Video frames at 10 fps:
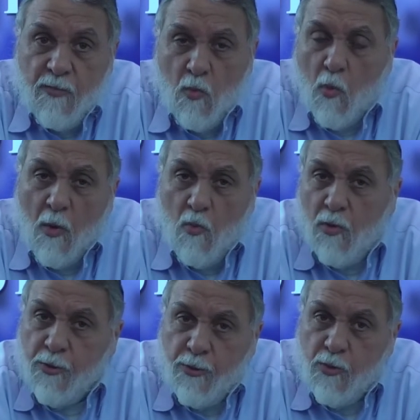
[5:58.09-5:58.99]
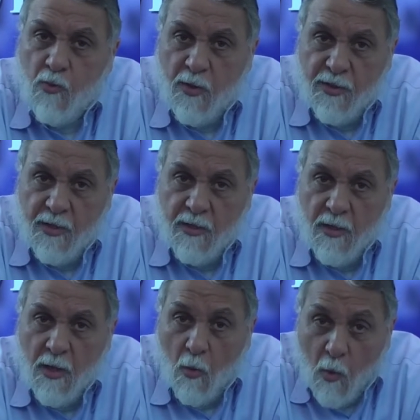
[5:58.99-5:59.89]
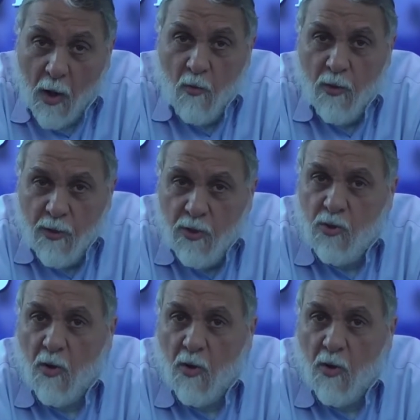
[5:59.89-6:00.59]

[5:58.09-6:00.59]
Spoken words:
What will you do with it? What will you do